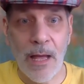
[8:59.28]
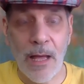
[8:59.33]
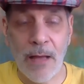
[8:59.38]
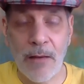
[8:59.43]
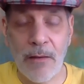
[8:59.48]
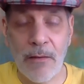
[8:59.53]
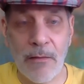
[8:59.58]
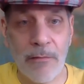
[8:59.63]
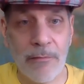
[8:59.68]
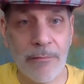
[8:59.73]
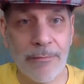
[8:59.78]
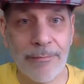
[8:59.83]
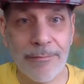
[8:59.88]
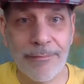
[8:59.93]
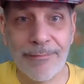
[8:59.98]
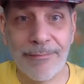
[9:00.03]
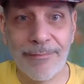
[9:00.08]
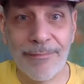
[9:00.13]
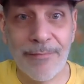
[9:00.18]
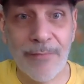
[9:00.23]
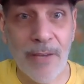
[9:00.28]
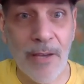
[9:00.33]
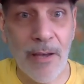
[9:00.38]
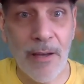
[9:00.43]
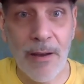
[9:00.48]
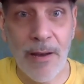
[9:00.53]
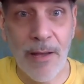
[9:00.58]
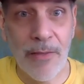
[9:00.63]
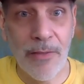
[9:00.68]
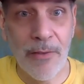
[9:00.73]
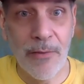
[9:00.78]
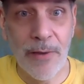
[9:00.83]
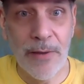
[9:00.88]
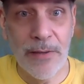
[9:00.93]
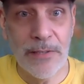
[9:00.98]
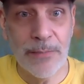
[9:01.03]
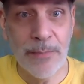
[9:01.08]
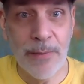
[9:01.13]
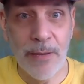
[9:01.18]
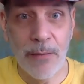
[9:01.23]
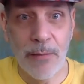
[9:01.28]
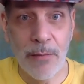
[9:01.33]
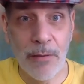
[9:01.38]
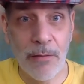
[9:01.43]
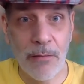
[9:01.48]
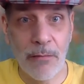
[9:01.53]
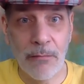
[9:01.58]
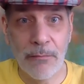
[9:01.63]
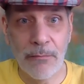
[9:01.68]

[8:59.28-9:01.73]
And cut out the rest, baby.